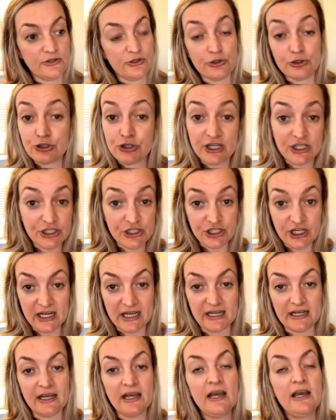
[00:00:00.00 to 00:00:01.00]

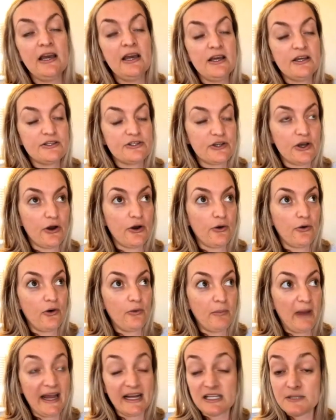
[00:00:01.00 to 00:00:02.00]
nutrition. So
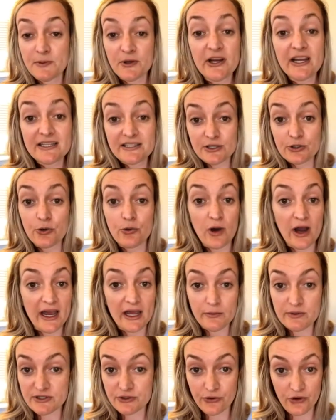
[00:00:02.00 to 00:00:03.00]
my experience in Hawaii
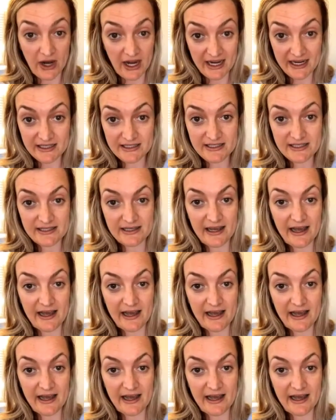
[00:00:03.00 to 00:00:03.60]
was great,